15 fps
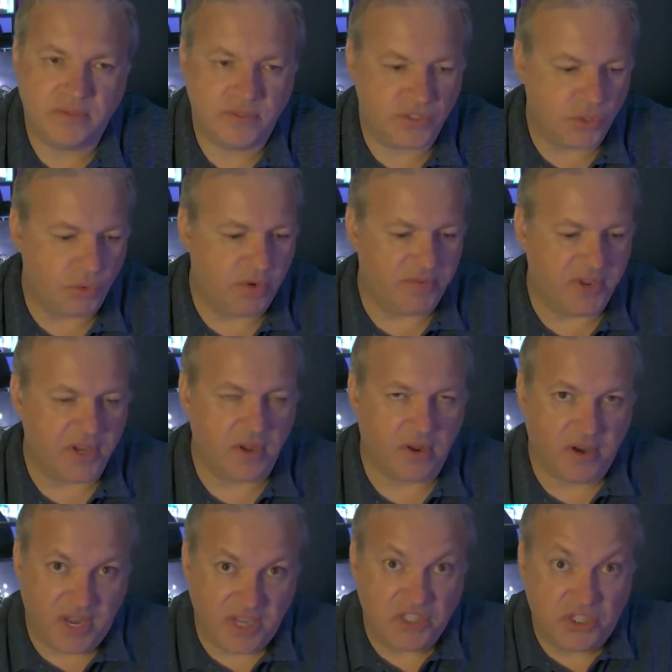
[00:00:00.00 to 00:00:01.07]
sort of
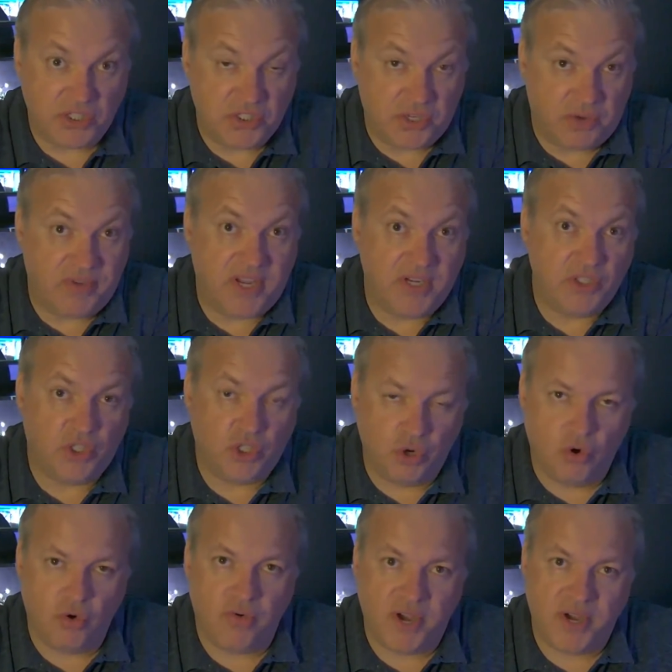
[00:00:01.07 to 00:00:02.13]
incarnations of it
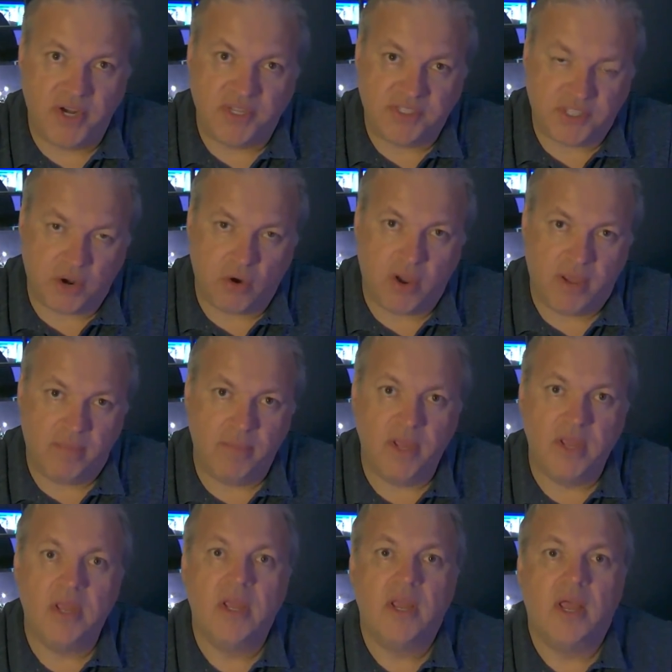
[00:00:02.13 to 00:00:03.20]
during the time.
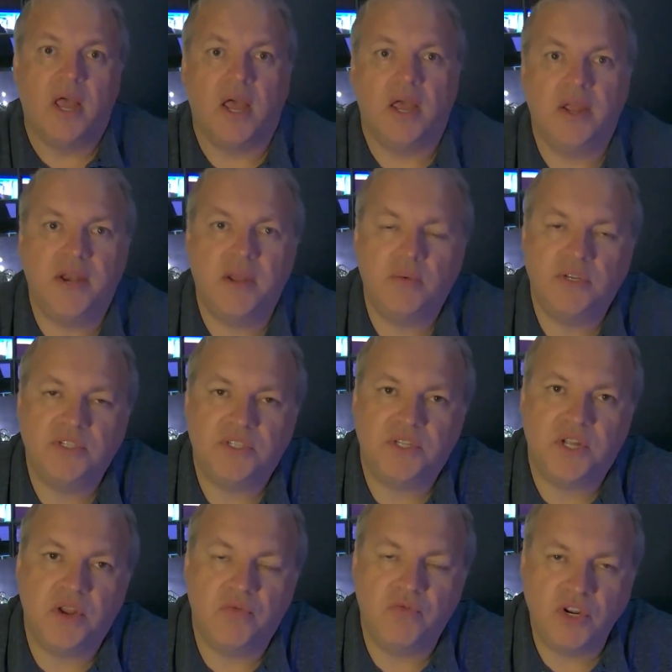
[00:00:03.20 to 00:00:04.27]
There was
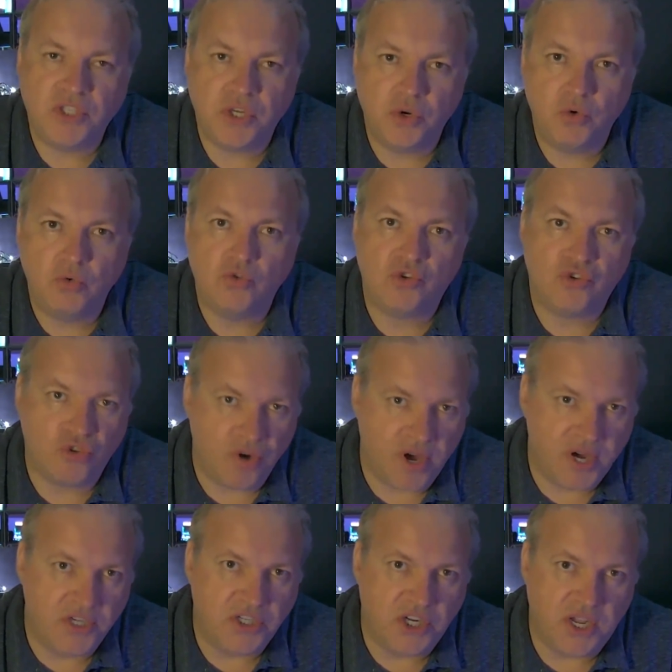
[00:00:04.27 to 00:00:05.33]
the original
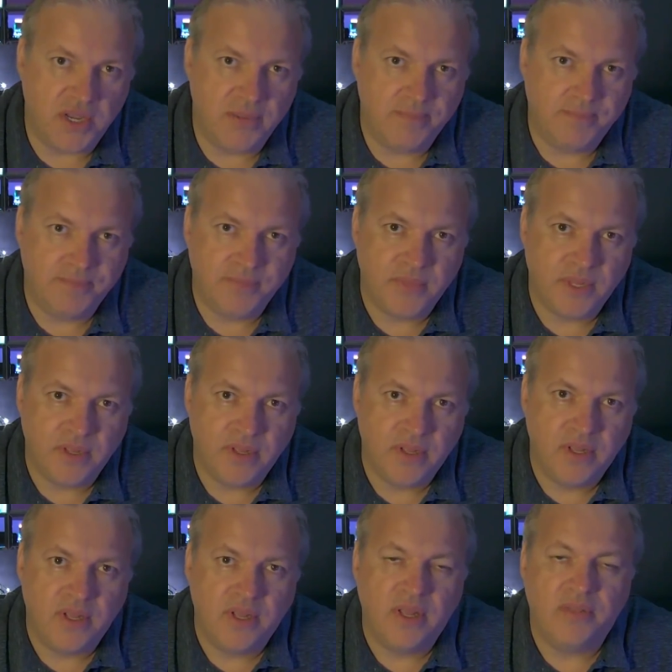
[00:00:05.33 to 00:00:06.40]
trilogy,
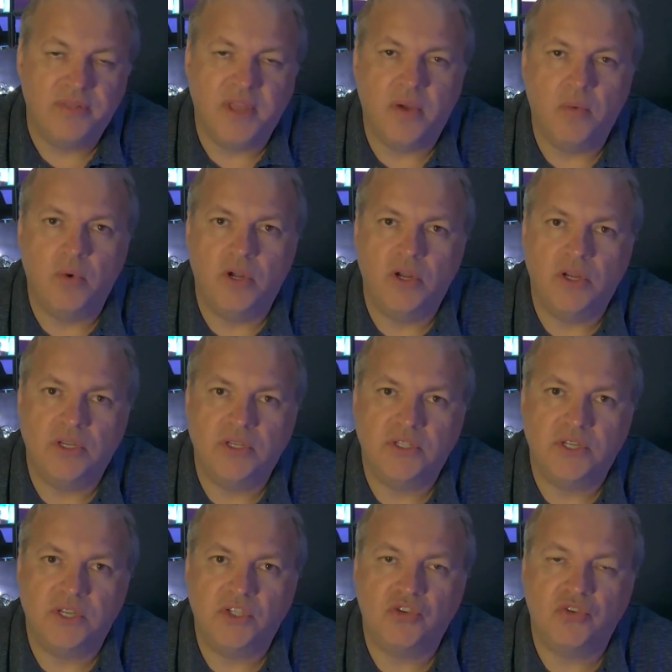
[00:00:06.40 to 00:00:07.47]
there
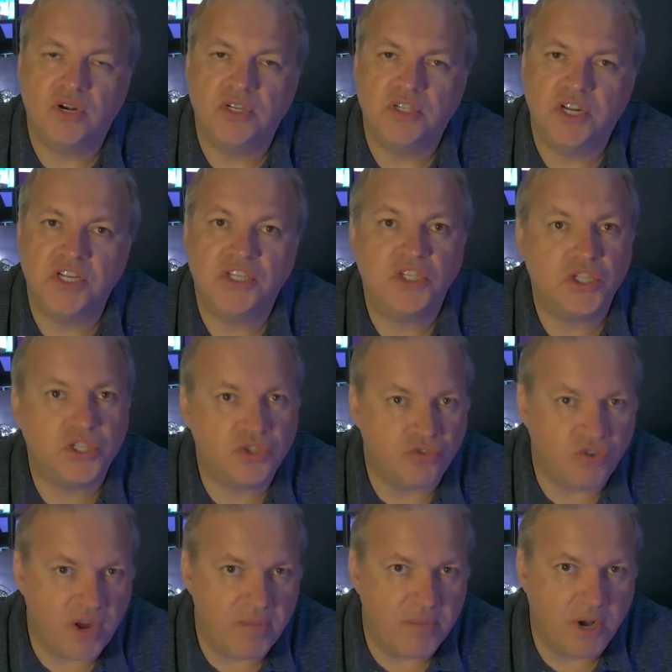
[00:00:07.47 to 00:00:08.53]
was Trilogy
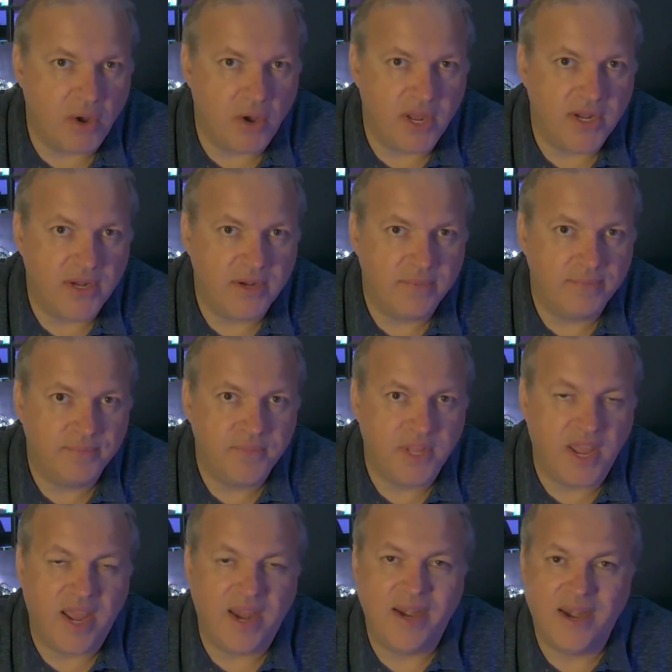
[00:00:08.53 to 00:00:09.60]
Streamline,
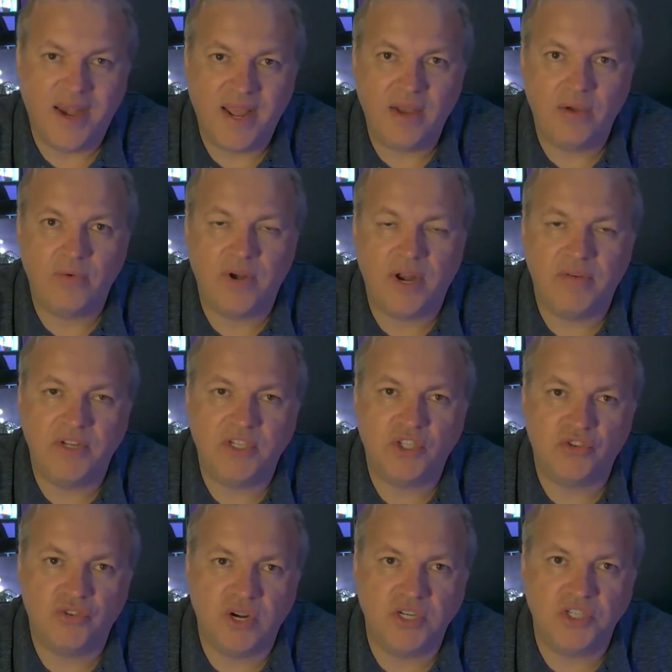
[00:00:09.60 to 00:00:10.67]
and now there is
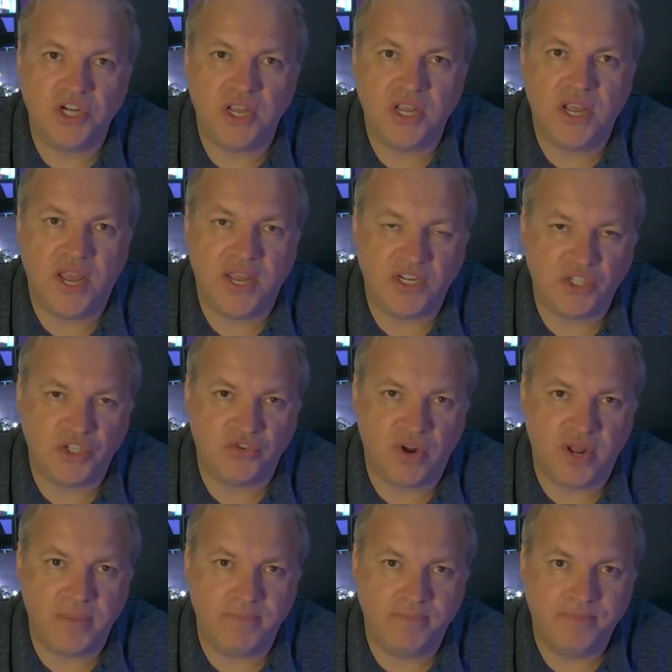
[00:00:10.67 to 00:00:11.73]
Trilogy
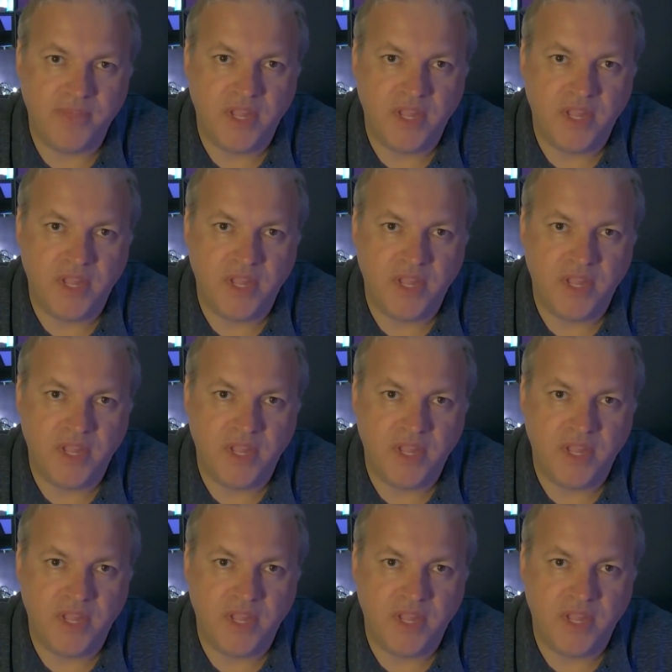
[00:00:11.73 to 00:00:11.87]
Extreme.